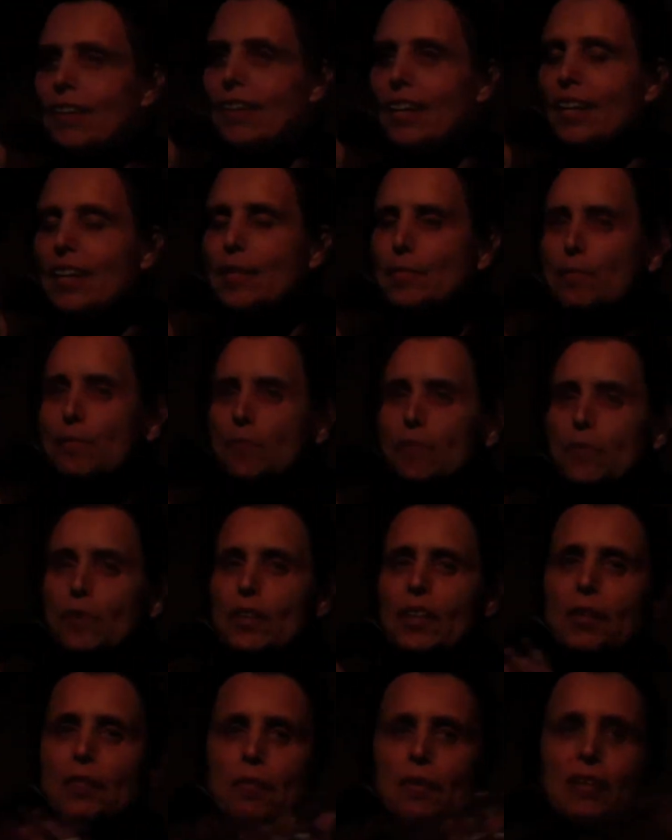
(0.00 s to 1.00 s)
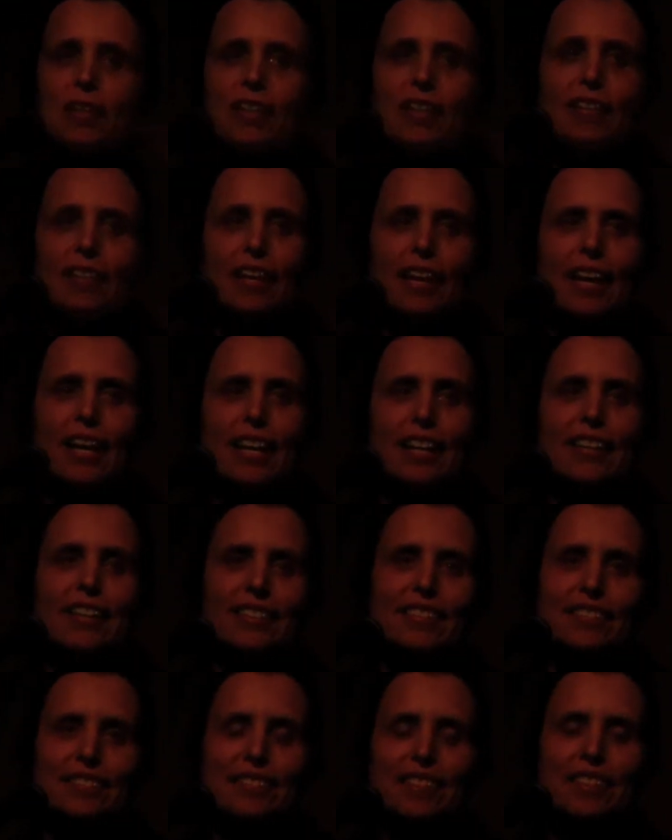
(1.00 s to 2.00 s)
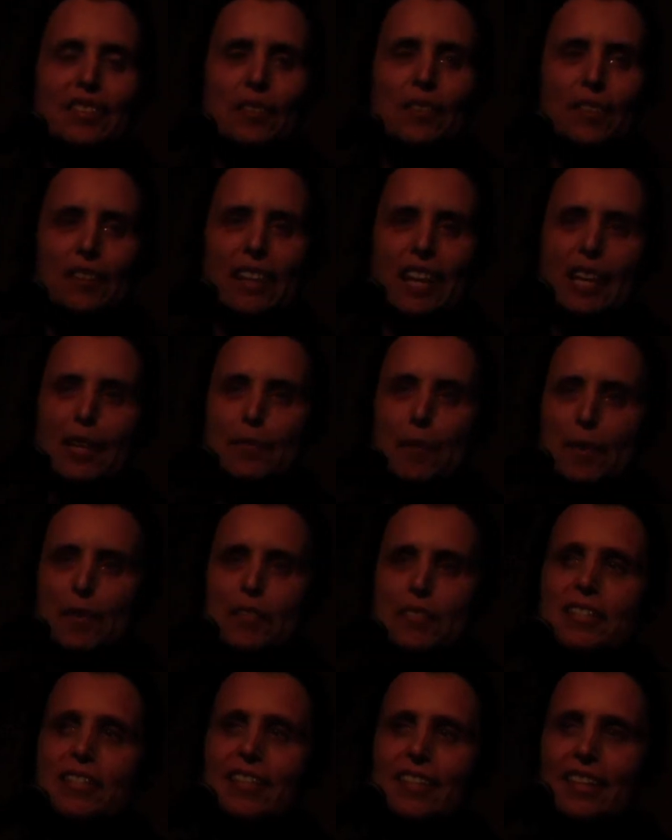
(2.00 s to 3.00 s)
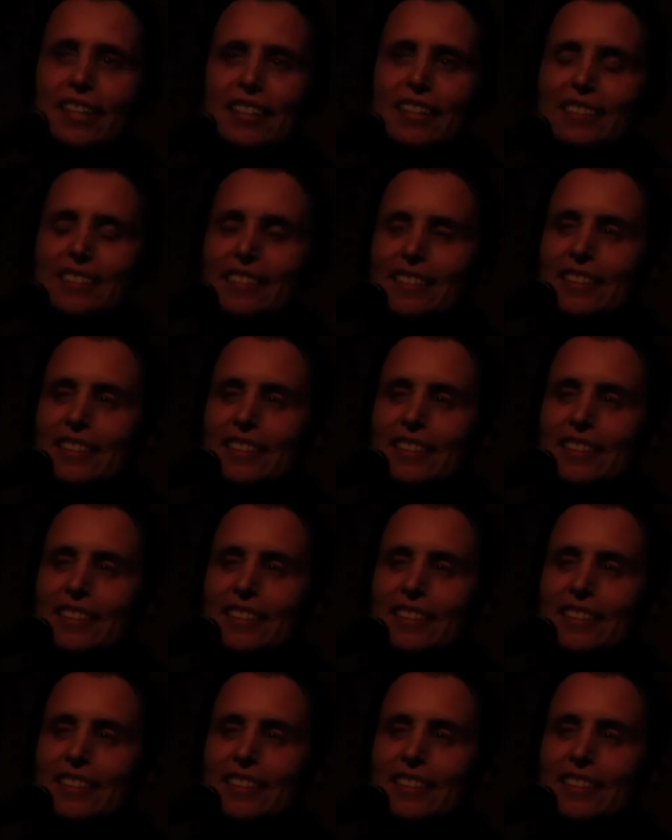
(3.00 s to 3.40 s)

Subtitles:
I'm really, really glad that you all came out tonight.